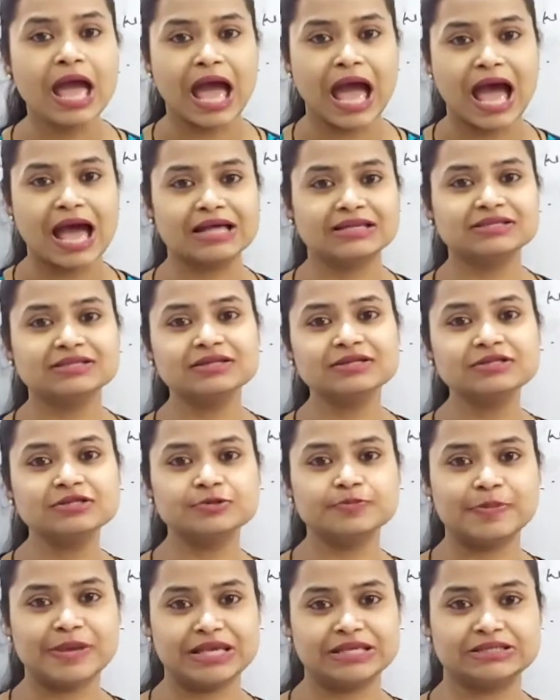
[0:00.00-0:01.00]

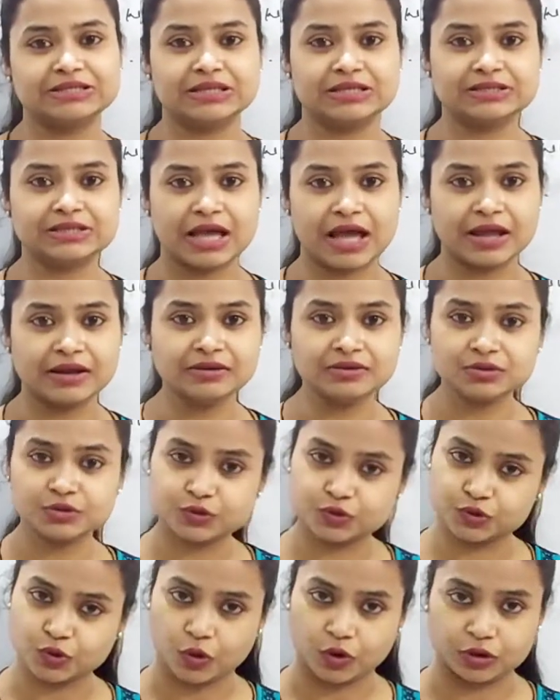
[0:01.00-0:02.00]
acids, bases and
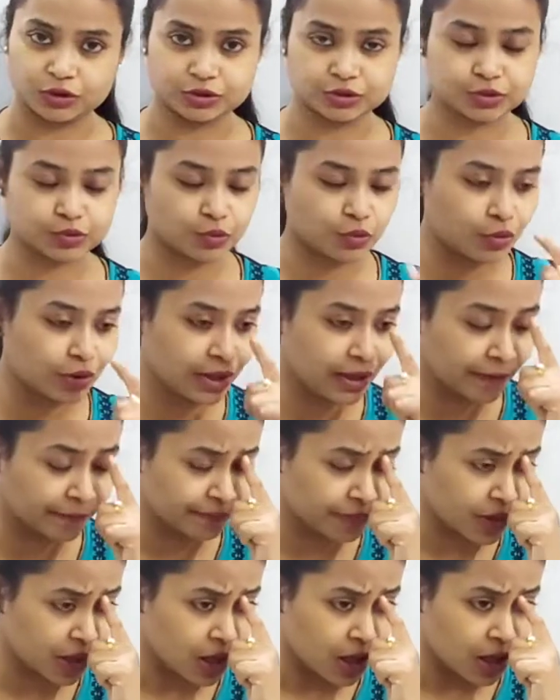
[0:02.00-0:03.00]
salts. Okay,